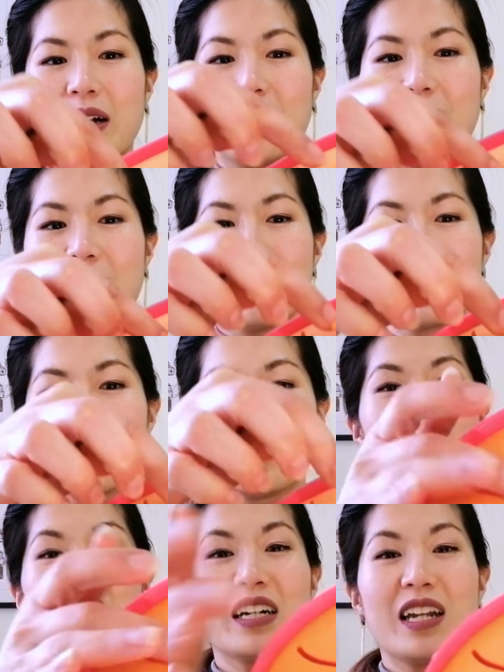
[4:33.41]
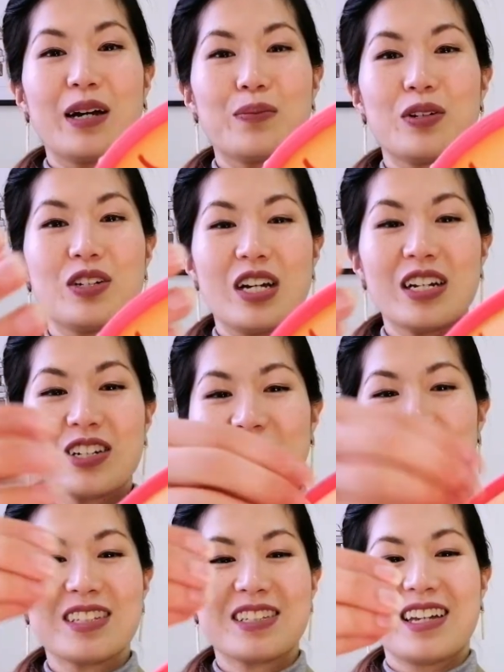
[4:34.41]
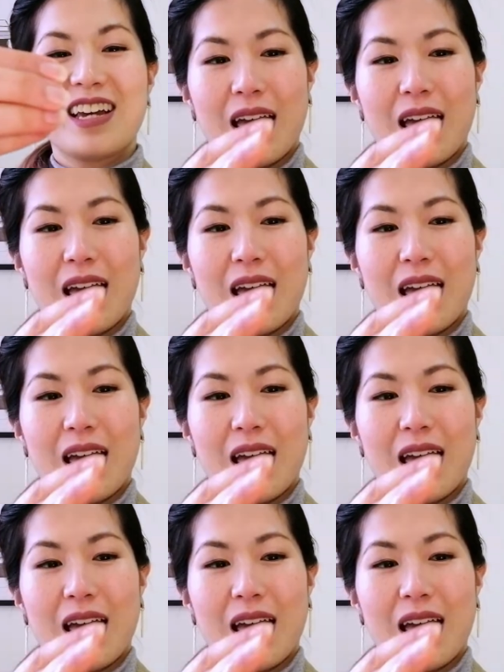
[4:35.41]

these finger-like projections,